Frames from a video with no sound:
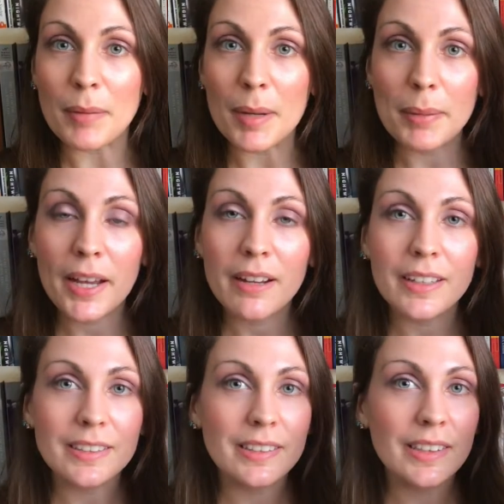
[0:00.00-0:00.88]
My
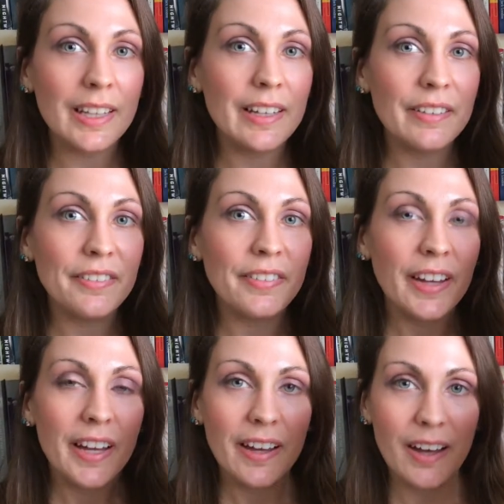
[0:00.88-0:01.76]
parents live
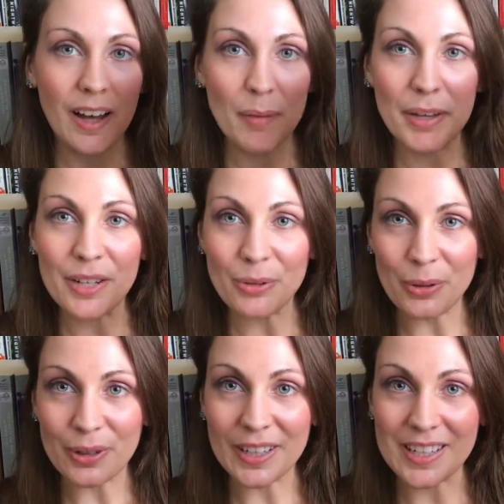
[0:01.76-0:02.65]
um, in
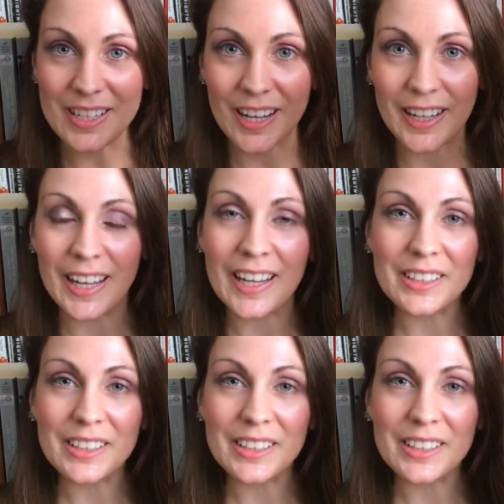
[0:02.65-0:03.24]
northern Kentucky.